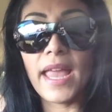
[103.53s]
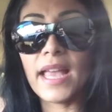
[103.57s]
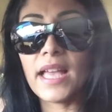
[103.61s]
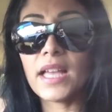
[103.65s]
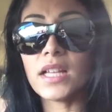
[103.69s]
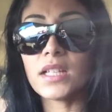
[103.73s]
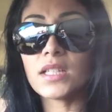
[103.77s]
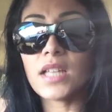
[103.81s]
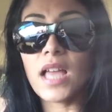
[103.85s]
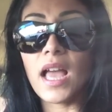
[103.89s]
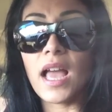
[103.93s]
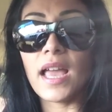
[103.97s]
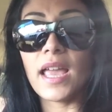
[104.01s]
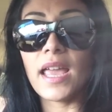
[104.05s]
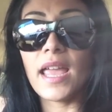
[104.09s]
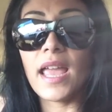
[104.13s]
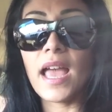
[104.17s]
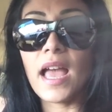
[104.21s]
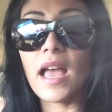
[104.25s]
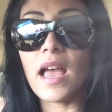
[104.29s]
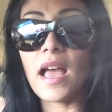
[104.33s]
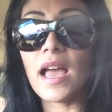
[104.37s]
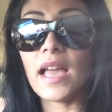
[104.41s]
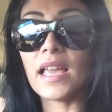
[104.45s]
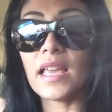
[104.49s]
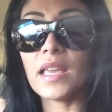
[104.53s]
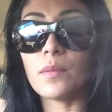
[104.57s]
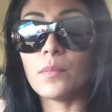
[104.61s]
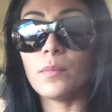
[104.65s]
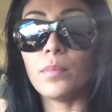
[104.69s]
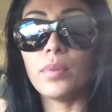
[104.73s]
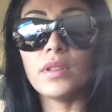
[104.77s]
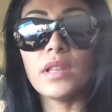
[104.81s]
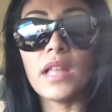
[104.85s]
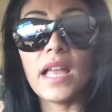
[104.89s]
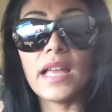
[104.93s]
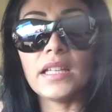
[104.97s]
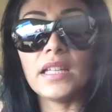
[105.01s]
and I, I am
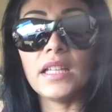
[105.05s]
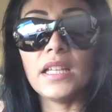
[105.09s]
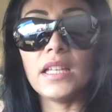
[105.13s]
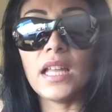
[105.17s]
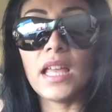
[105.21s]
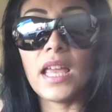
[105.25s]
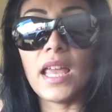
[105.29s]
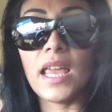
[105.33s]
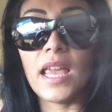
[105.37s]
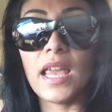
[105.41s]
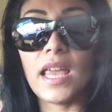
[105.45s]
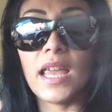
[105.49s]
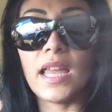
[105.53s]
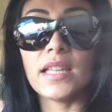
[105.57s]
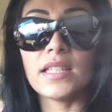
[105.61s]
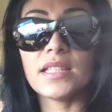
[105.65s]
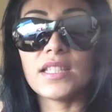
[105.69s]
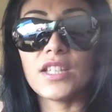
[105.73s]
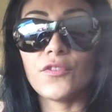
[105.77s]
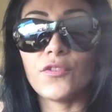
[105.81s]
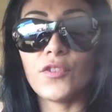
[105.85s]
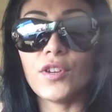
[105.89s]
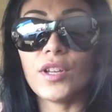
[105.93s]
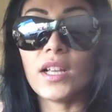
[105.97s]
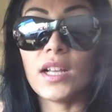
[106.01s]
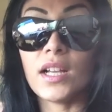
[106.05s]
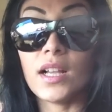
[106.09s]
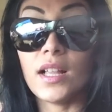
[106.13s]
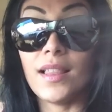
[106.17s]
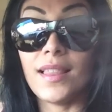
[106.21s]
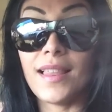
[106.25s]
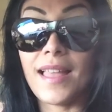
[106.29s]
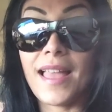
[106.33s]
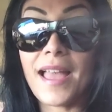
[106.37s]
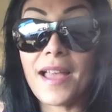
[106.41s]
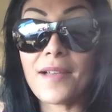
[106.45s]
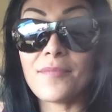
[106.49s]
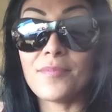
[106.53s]
planning a different
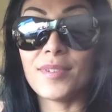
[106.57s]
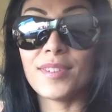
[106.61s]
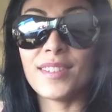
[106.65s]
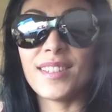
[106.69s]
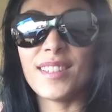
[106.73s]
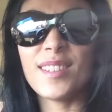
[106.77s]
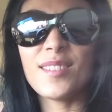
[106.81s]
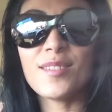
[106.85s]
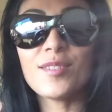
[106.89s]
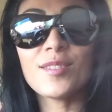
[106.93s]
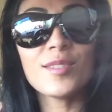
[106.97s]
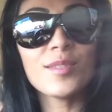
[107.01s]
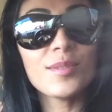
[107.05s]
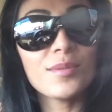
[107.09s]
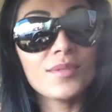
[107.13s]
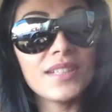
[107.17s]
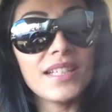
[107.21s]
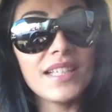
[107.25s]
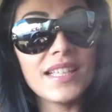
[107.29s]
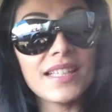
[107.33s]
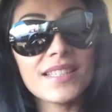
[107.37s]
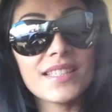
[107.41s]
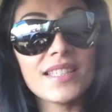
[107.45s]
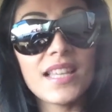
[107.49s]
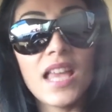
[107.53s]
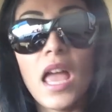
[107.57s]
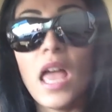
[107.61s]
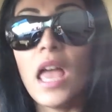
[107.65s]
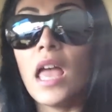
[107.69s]
collab with a little twist.